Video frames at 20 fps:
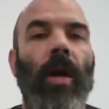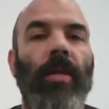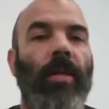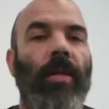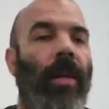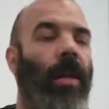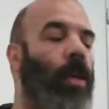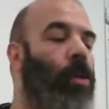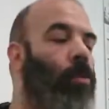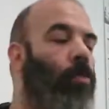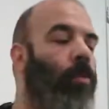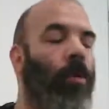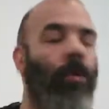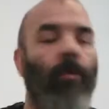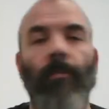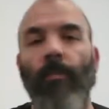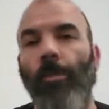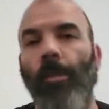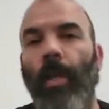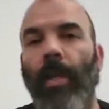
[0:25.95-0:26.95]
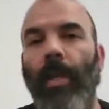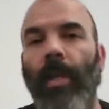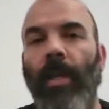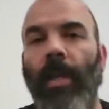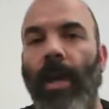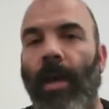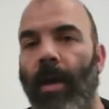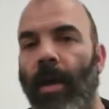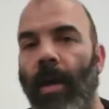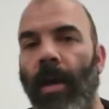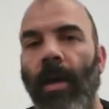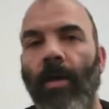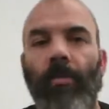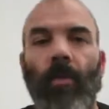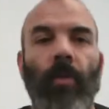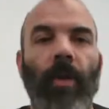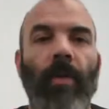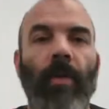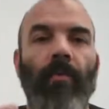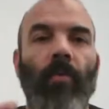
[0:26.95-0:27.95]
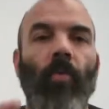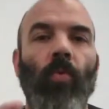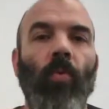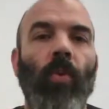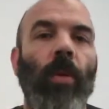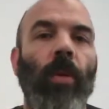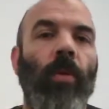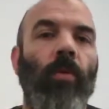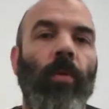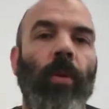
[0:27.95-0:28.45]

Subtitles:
Today is a beautiful sunny day, but we have a really,